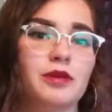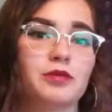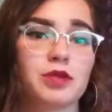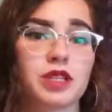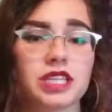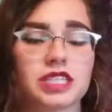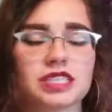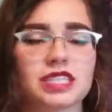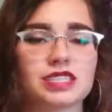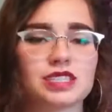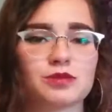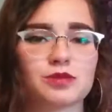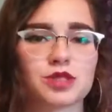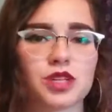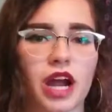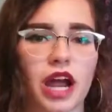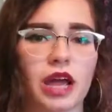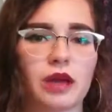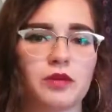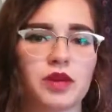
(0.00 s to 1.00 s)
Please hit
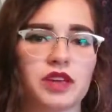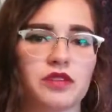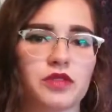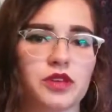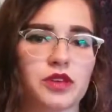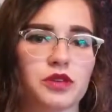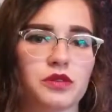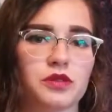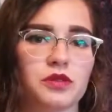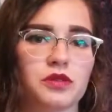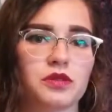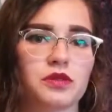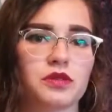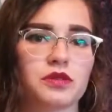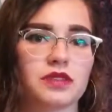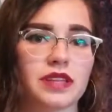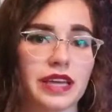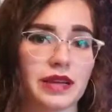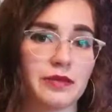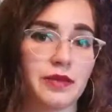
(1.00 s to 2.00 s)
subscribe if you
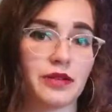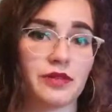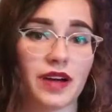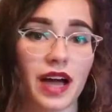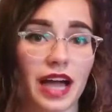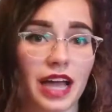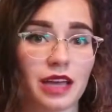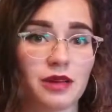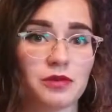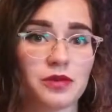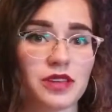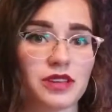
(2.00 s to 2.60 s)
like my vibe,